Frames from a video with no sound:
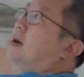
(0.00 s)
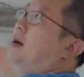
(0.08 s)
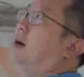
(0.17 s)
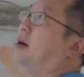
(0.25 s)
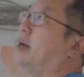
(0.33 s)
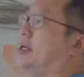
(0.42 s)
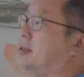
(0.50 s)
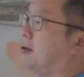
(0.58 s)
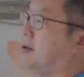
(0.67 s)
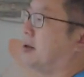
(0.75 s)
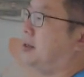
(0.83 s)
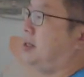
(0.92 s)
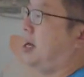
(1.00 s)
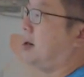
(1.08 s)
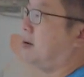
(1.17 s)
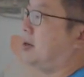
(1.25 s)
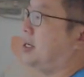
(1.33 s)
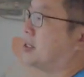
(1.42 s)
Okay, so now,
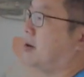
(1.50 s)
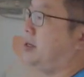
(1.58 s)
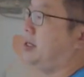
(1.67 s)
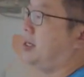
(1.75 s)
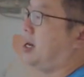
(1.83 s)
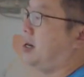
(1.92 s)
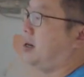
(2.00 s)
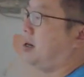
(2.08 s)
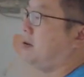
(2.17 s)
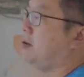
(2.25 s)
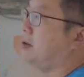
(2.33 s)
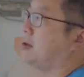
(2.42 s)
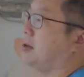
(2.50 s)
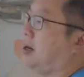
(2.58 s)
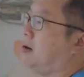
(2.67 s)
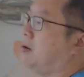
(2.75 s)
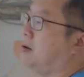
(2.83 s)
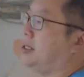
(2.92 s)
let's call it now. How
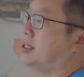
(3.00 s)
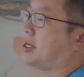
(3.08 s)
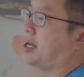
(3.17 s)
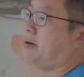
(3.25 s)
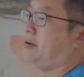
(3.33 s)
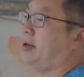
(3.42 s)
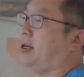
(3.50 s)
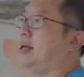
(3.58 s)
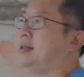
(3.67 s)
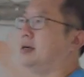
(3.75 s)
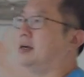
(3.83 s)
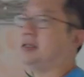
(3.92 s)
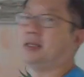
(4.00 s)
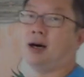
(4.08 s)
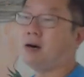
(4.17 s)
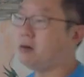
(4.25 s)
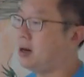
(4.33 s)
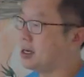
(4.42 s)
old is Carrie and how
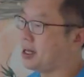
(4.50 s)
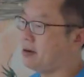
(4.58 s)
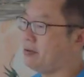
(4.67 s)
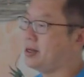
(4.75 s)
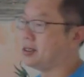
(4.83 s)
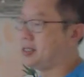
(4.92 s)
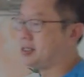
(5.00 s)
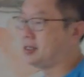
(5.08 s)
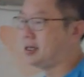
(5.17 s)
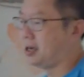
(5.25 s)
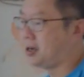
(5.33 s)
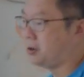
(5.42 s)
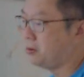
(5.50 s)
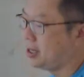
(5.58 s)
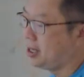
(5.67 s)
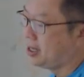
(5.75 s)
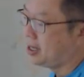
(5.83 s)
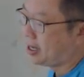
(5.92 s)
old are Carrie and the sister now?
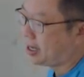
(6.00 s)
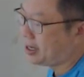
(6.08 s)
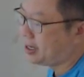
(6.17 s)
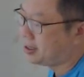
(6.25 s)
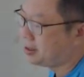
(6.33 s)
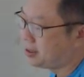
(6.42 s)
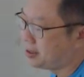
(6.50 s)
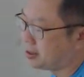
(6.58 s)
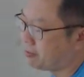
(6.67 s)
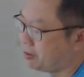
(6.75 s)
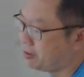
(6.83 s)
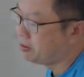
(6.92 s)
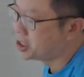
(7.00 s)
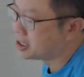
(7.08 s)
And the future.